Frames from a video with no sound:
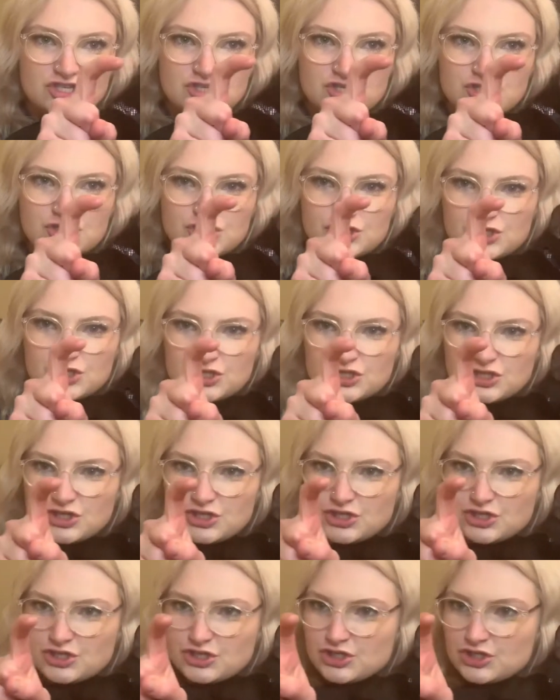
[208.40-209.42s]

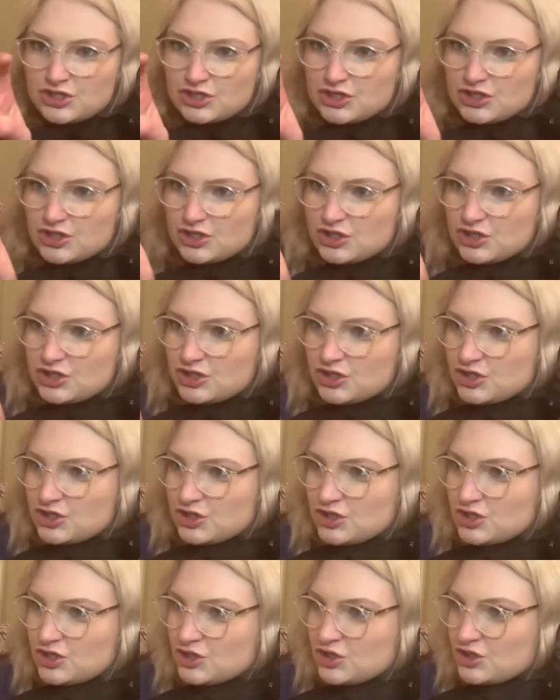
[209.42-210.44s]
No one is speaking in this clip.